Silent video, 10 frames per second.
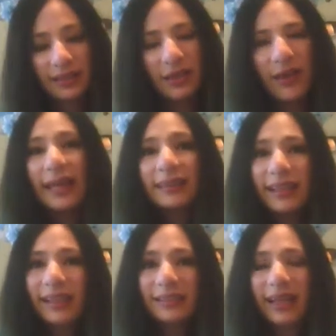So hand
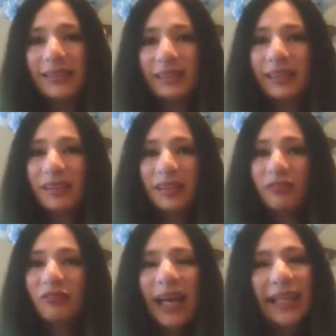sanitizer is your
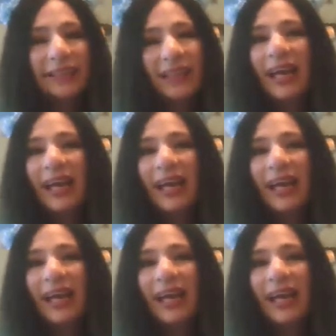friend,